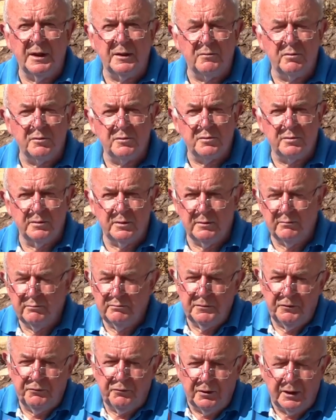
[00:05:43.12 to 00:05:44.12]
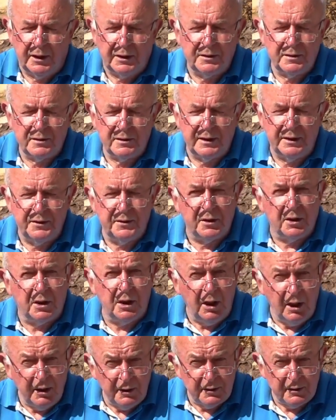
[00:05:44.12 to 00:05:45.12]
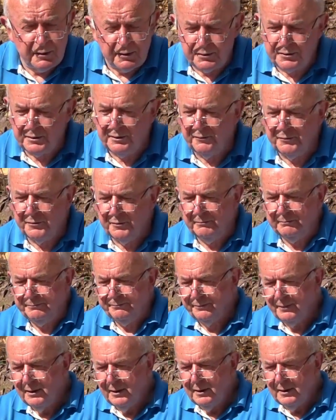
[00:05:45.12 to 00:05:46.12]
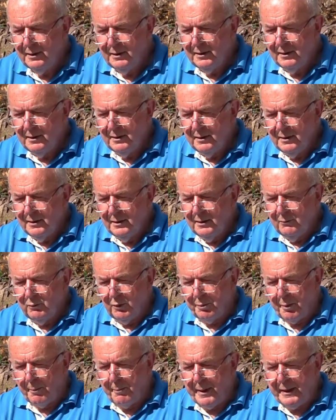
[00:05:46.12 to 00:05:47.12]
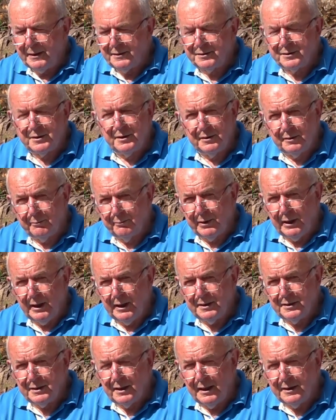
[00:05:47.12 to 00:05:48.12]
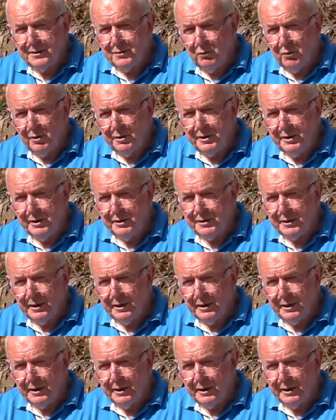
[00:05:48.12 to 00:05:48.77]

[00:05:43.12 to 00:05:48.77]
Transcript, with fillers: and which were, if you like to say, the guardians of them, were prepared to turn a blind eye to what he had